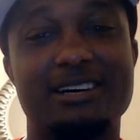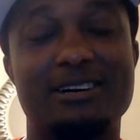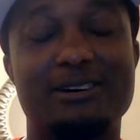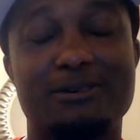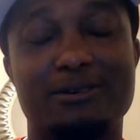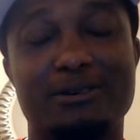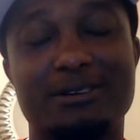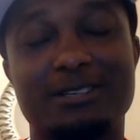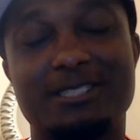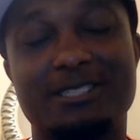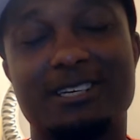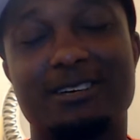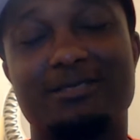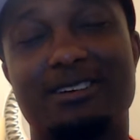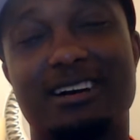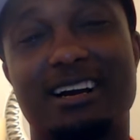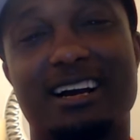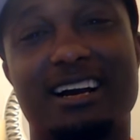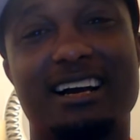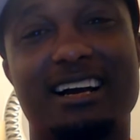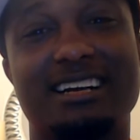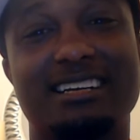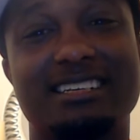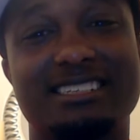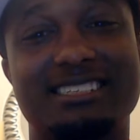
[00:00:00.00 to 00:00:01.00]
What's up,
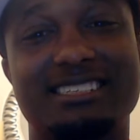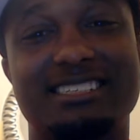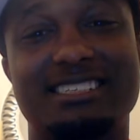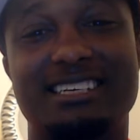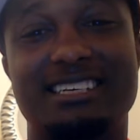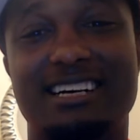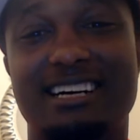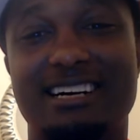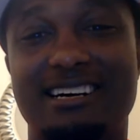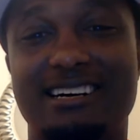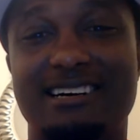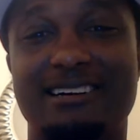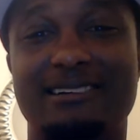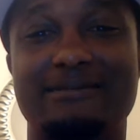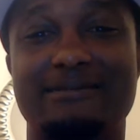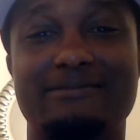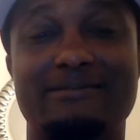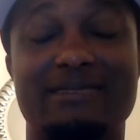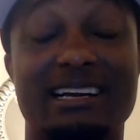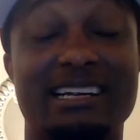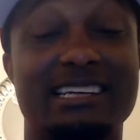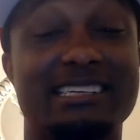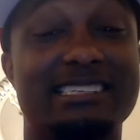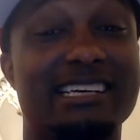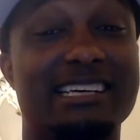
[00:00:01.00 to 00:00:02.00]
guys?
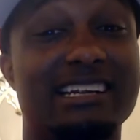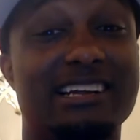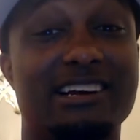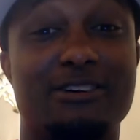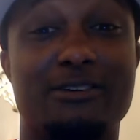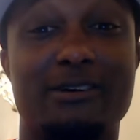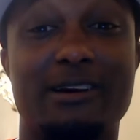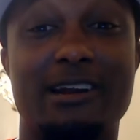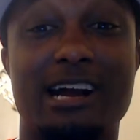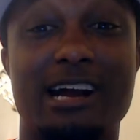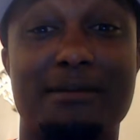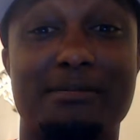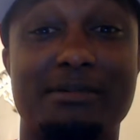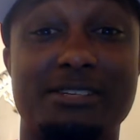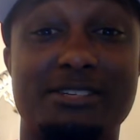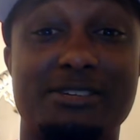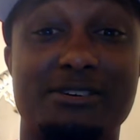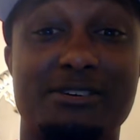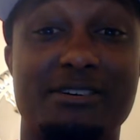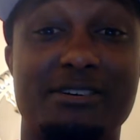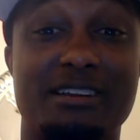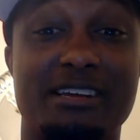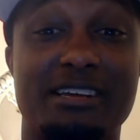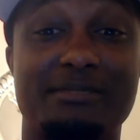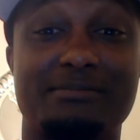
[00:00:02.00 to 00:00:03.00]
I just had a great
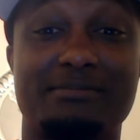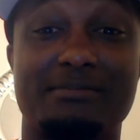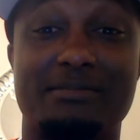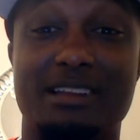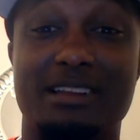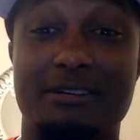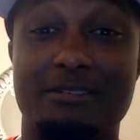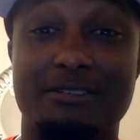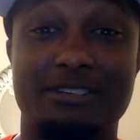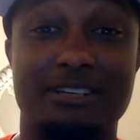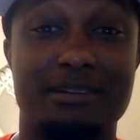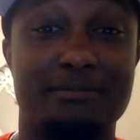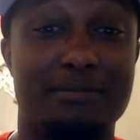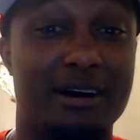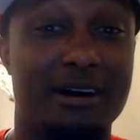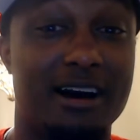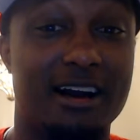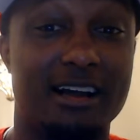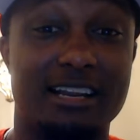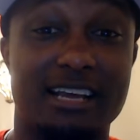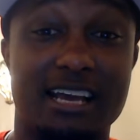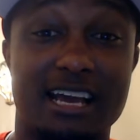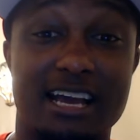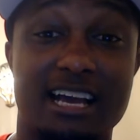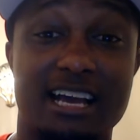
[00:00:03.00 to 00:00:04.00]
opportunity. I was on a
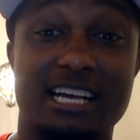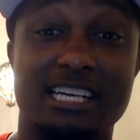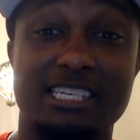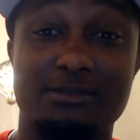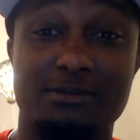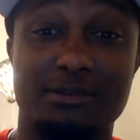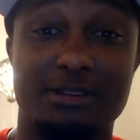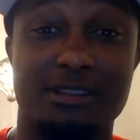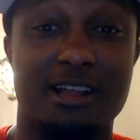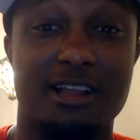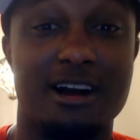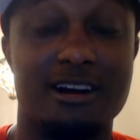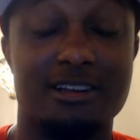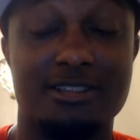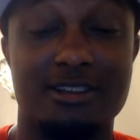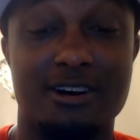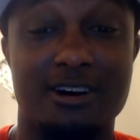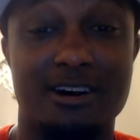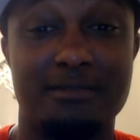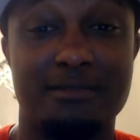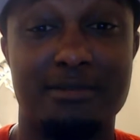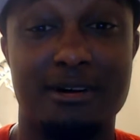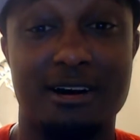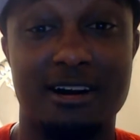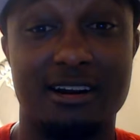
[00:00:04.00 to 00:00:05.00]
podcast with Locked
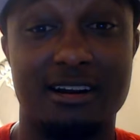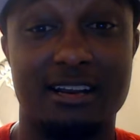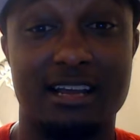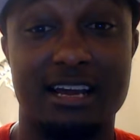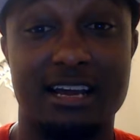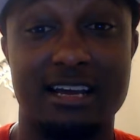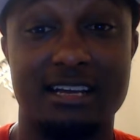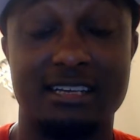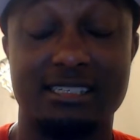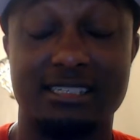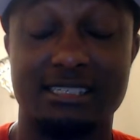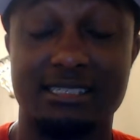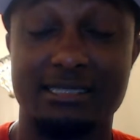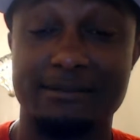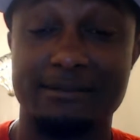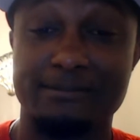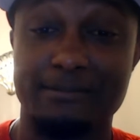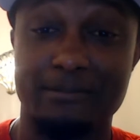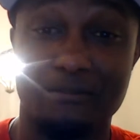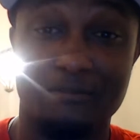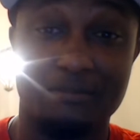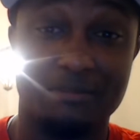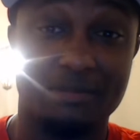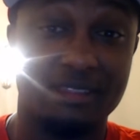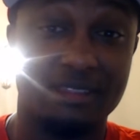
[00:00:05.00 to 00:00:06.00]
On Podcast,
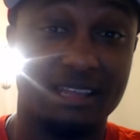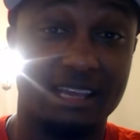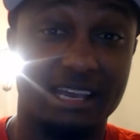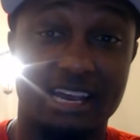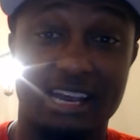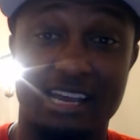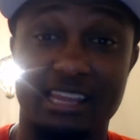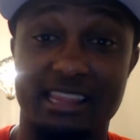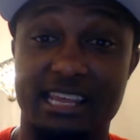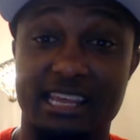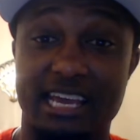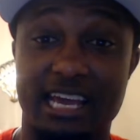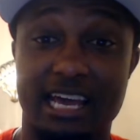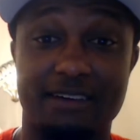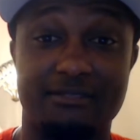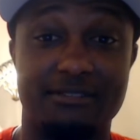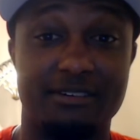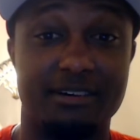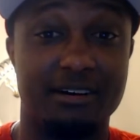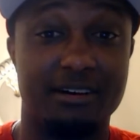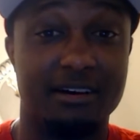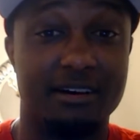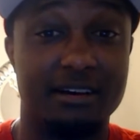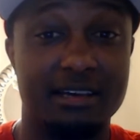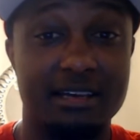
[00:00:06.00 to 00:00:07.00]
and they have
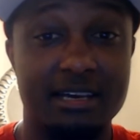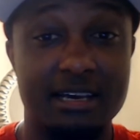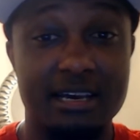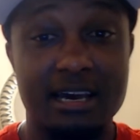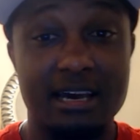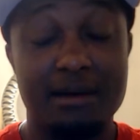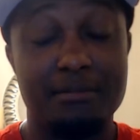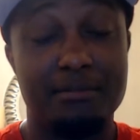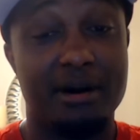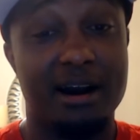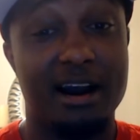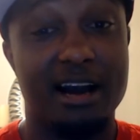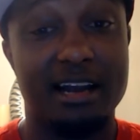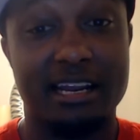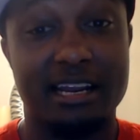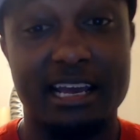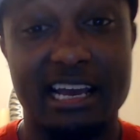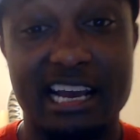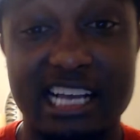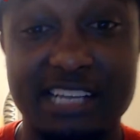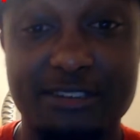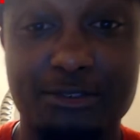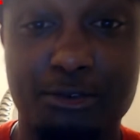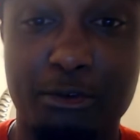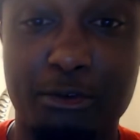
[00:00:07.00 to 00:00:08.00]
a
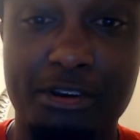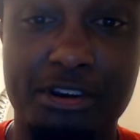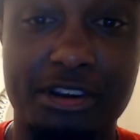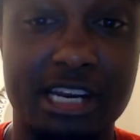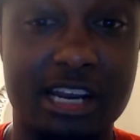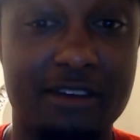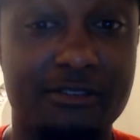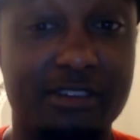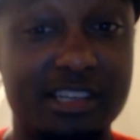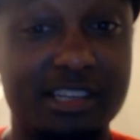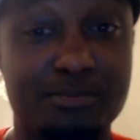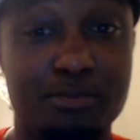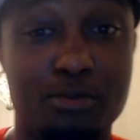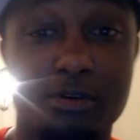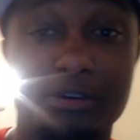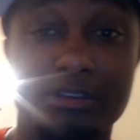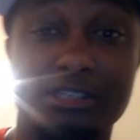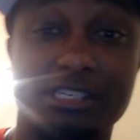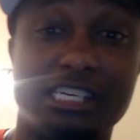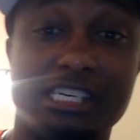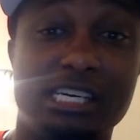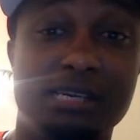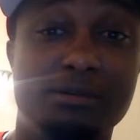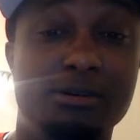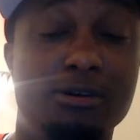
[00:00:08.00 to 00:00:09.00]
podcast for each and every sport
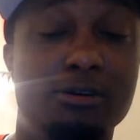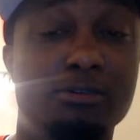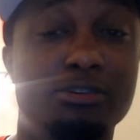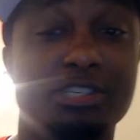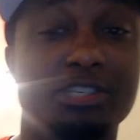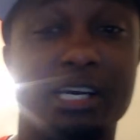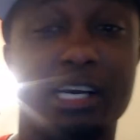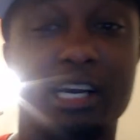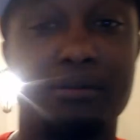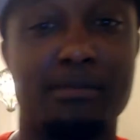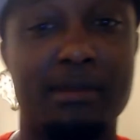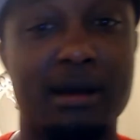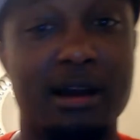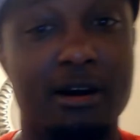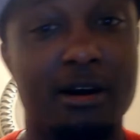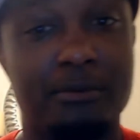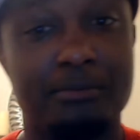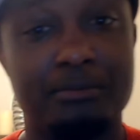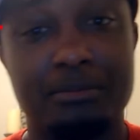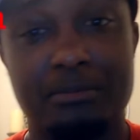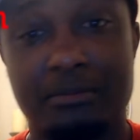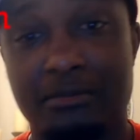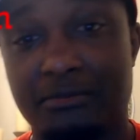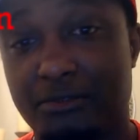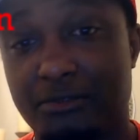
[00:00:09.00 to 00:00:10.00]
team. Go check them out
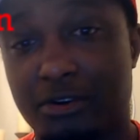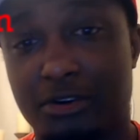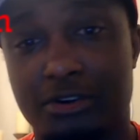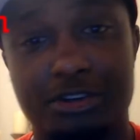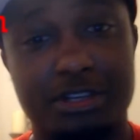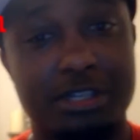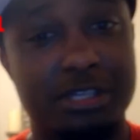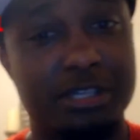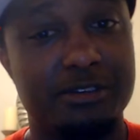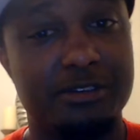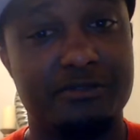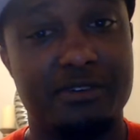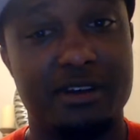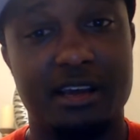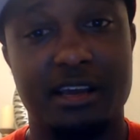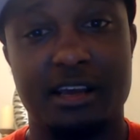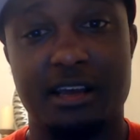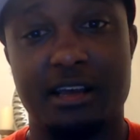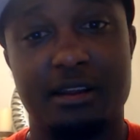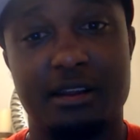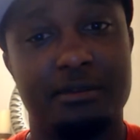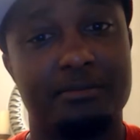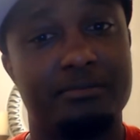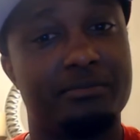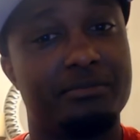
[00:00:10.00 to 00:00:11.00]
if you're a Chiefs
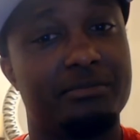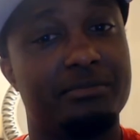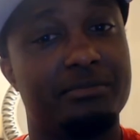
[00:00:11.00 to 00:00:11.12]
fan,